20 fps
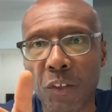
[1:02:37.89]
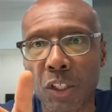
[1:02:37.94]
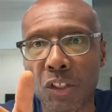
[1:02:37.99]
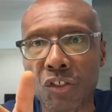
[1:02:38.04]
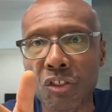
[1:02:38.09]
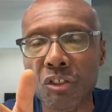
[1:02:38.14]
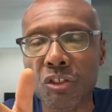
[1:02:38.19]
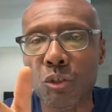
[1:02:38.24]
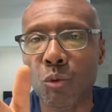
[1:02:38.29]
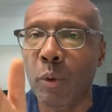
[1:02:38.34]
in a
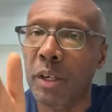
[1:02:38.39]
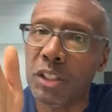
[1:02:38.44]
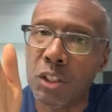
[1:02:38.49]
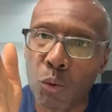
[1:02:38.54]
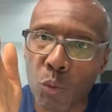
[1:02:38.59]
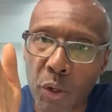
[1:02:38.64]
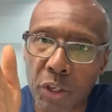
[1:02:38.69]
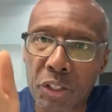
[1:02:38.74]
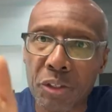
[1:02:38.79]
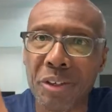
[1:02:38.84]

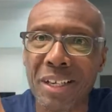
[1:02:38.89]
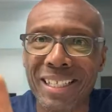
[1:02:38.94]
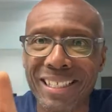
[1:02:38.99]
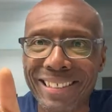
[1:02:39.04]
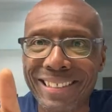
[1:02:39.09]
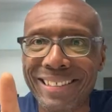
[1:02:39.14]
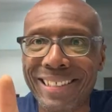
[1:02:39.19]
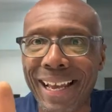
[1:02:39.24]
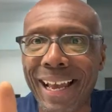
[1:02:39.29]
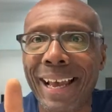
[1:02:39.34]
situation where you're
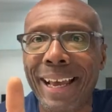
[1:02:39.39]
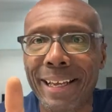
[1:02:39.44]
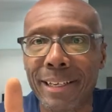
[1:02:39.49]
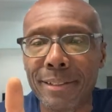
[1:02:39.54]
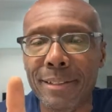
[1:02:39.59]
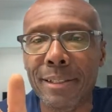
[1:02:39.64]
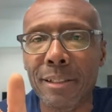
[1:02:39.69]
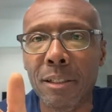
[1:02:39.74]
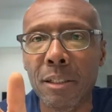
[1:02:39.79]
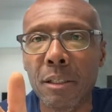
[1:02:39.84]
in
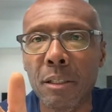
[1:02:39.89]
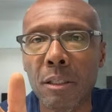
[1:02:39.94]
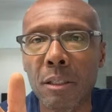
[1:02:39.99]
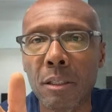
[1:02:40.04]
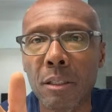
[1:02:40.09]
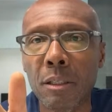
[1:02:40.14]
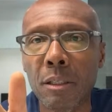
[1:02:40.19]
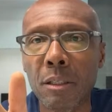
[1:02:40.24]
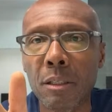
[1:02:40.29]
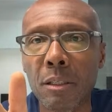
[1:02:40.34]
debt,
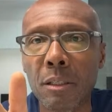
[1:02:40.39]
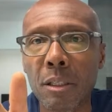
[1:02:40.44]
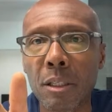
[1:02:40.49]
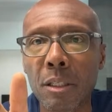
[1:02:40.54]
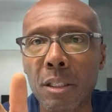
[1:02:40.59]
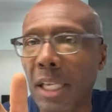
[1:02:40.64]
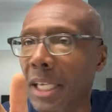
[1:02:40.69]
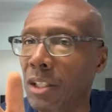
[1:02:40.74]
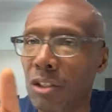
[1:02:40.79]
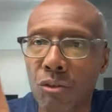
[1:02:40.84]

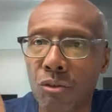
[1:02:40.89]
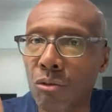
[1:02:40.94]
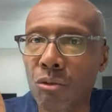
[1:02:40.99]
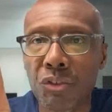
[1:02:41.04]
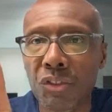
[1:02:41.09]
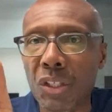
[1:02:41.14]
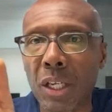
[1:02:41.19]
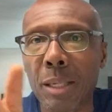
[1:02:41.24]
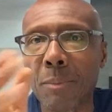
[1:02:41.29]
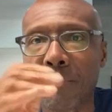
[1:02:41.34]
then you do
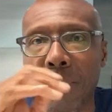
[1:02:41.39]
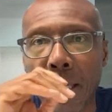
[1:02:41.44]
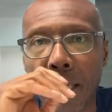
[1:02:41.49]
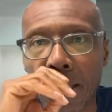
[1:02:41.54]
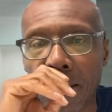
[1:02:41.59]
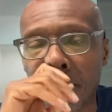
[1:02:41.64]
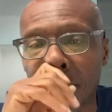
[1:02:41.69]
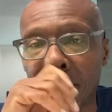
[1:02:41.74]
the same thing